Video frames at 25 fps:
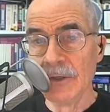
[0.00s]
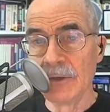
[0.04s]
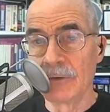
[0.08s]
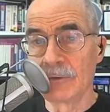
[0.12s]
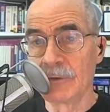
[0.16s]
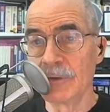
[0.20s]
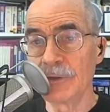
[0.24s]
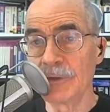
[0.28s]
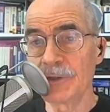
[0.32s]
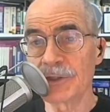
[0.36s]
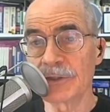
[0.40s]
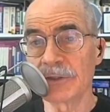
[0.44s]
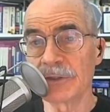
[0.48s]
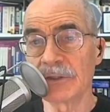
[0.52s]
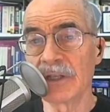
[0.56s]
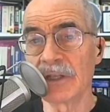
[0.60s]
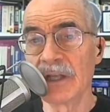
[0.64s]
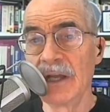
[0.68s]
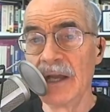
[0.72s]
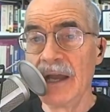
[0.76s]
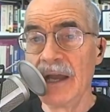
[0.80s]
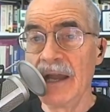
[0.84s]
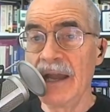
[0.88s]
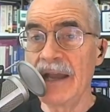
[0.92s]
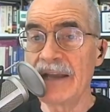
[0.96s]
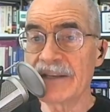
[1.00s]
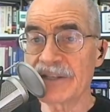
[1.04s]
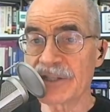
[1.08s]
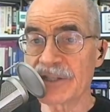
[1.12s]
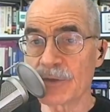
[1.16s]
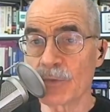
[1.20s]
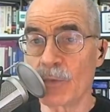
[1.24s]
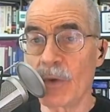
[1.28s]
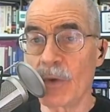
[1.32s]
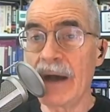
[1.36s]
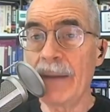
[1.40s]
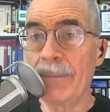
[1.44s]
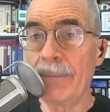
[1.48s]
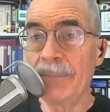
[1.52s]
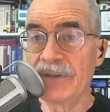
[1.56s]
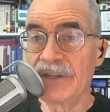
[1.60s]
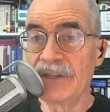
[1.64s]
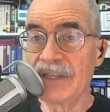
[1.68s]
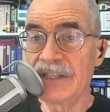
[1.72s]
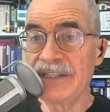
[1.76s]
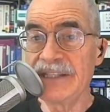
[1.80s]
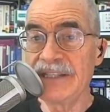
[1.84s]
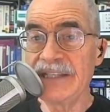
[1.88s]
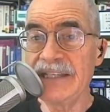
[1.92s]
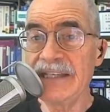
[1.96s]
Crucial has swapped
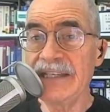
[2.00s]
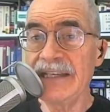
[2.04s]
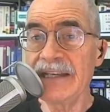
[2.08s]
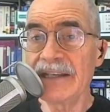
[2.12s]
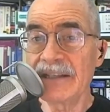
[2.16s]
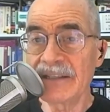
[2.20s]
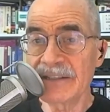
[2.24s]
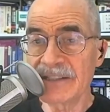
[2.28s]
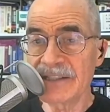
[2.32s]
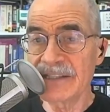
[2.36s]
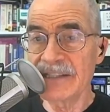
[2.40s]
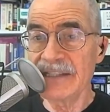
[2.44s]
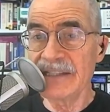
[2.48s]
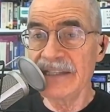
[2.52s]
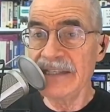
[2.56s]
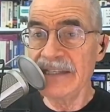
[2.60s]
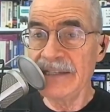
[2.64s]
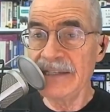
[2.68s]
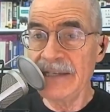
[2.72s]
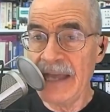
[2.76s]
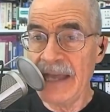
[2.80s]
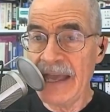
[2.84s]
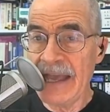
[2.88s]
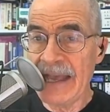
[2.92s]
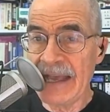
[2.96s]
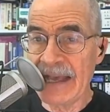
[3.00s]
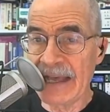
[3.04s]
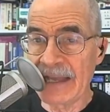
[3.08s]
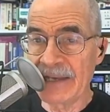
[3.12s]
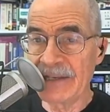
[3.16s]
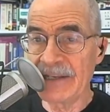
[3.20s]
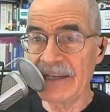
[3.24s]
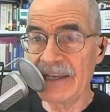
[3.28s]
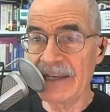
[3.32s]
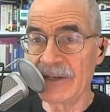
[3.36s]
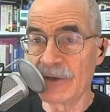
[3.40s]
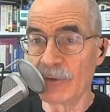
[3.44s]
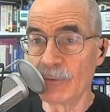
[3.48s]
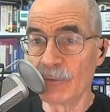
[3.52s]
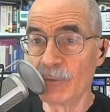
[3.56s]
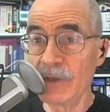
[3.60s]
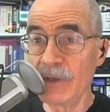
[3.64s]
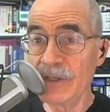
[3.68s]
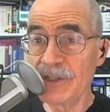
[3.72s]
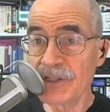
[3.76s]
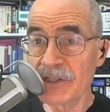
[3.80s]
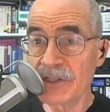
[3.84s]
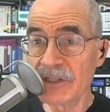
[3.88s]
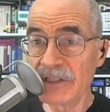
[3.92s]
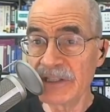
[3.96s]
the TLC NAND it
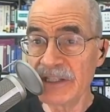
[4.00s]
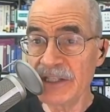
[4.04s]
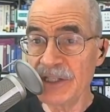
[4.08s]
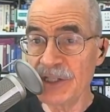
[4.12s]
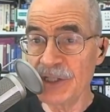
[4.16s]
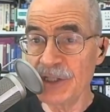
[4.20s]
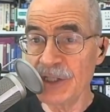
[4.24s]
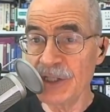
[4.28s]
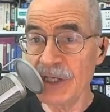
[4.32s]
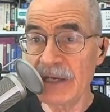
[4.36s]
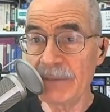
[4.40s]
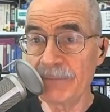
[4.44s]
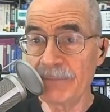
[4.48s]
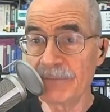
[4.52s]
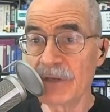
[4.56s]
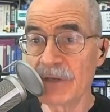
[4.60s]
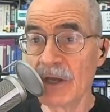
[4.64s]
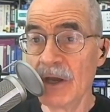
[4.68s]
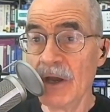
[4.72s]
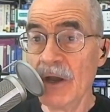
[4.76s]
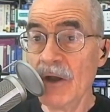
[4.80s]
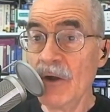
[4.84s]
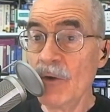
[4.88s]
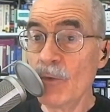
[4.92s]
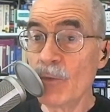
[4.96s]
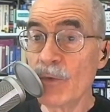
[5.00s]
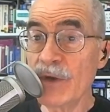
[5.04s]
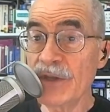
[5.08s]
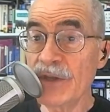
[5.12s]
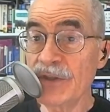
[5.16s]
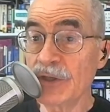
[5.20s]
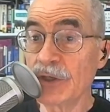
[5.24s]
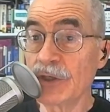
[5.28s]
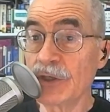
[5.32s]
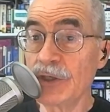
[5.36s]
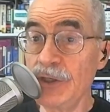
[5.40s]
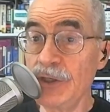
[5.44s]
originally shipped with